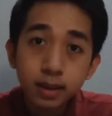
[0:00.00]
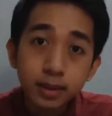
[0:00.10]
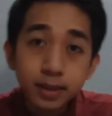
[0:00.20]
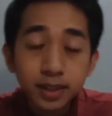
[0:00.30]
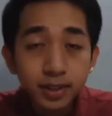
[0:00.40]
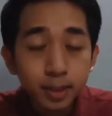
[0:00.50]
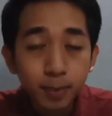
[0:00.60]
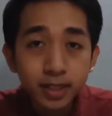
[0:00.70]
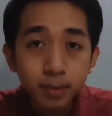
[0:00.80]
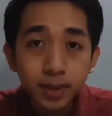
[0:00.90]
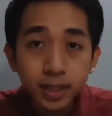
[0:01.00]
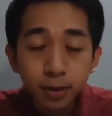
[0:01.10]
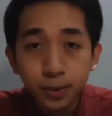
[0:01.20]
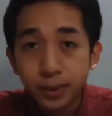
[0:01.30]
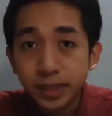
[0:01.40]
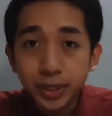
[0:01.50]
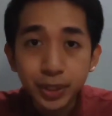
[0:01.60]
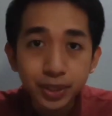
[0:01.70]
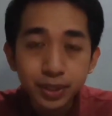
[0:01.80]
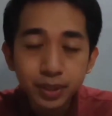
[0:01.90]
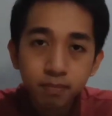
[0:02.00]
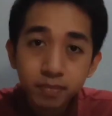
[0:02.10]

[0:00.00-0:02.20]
It's not the responsibility of your teachers.